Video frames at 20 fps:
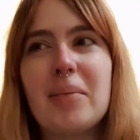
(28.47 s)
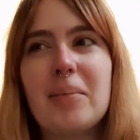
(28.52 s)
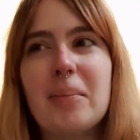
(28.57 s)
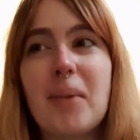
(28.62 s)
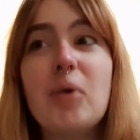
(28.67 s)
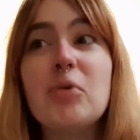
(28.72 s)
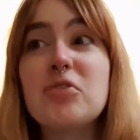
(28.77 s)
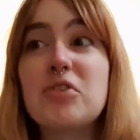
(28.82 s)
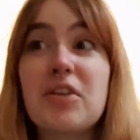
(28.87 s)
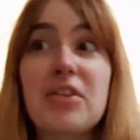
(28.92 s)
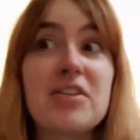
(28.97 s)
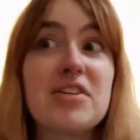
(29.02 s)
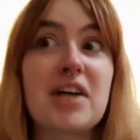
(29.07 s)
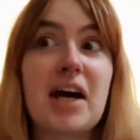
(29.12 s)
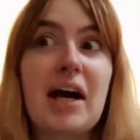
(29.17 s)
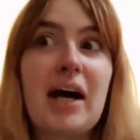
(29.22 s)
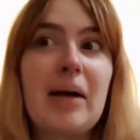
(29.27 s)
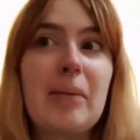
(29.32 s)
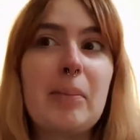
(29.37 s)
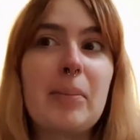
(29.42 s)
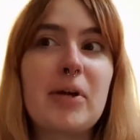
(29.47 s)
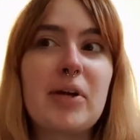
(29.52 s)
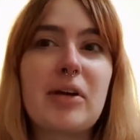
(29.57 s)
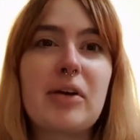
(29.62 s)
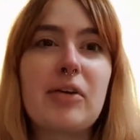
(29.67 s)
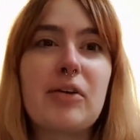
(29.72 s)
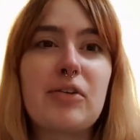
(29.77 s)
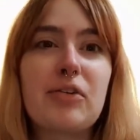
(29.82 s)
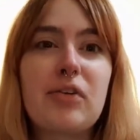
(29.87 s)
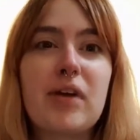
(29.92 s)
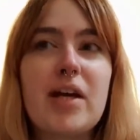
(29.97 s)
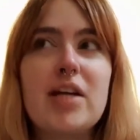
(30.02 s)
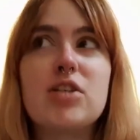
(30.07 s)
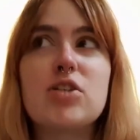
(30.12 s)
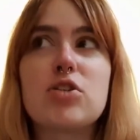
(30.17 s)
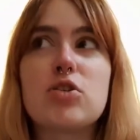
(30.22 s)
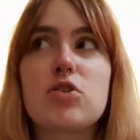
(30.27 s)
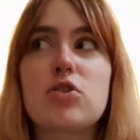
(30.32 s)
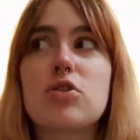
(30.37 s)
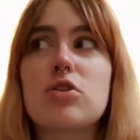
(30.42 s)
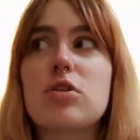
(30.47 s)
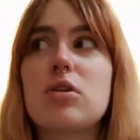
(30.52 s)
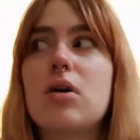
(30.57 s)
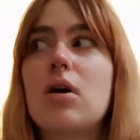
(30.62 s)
most of the time, because it's just